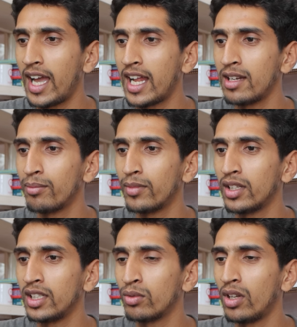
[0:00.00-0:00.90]

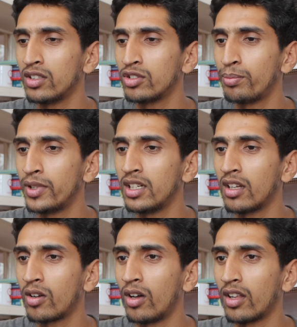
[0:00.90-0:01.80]
and it will also
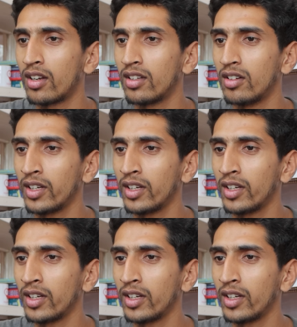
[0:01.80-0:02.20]
print the color.